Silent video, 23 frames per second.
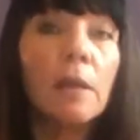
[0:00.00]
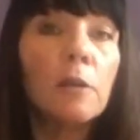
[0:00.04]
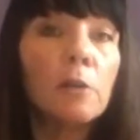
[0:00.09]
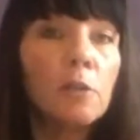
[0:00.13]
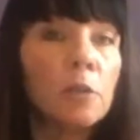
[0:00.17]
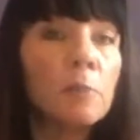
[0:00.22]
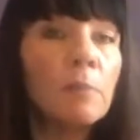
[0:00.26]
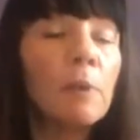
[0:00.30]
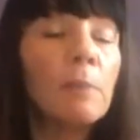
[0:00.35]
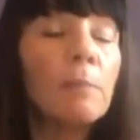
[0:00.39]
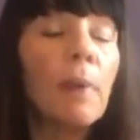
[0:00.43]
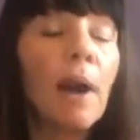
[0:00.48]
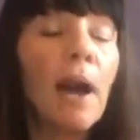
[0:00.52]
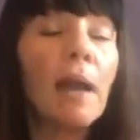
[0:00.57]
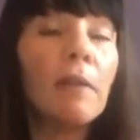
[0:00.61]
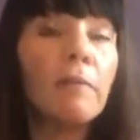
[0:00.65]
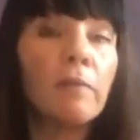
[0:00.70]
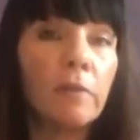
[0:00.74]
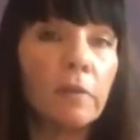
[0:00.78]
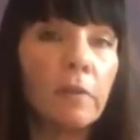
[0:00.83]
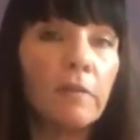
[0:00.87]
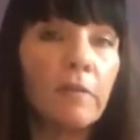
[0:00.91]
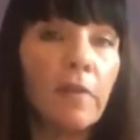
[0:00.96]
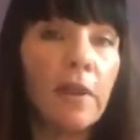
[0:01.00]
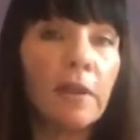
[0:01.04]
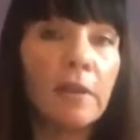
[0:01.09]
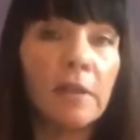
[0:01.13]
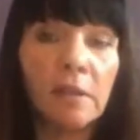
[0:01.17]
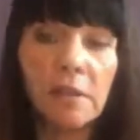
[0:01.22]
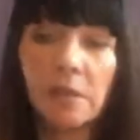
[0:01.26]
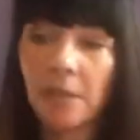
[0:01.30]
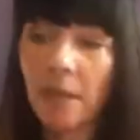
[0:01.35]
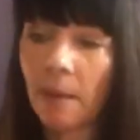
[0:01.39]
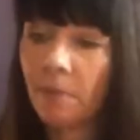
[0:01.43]
just be mindful of that and
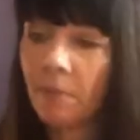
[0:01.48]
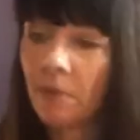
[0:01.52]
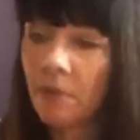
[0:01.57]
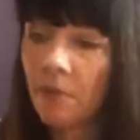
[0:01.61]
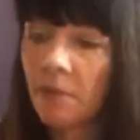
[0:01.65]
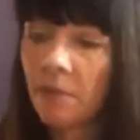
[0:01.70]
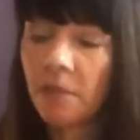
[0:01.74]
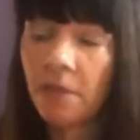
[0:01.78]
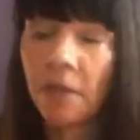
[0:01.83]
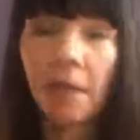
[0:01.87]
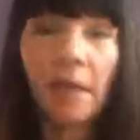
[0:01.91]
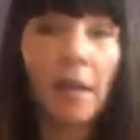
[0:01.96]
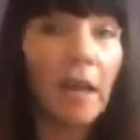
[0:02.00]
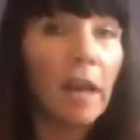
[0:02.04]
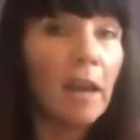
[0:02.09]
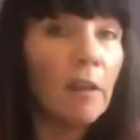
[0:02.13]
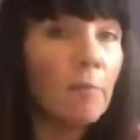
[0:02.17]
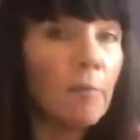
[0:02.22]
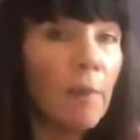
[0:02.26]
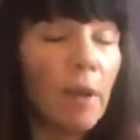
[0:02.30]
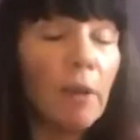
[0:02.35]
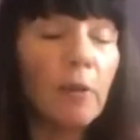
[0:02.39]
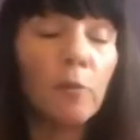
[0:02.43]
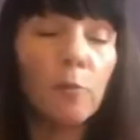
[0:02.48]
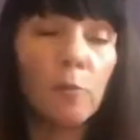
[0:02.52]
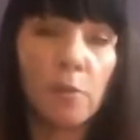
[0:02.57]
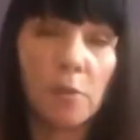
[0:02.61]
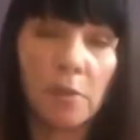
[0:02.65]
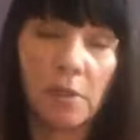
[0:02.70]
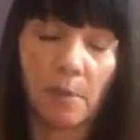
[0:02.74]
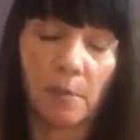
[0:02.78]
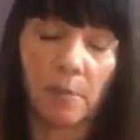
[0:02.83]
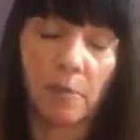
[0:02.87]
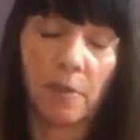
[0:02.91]
accept it and say, I've been through
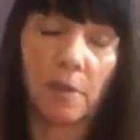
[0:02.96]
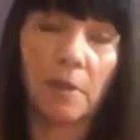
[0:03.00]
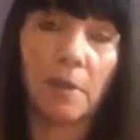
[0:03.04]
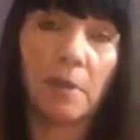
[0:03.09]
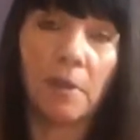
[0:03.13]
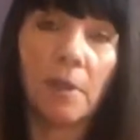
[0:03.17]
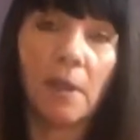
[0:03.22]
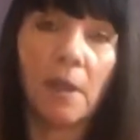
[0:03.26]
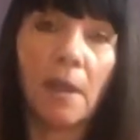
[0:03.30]
something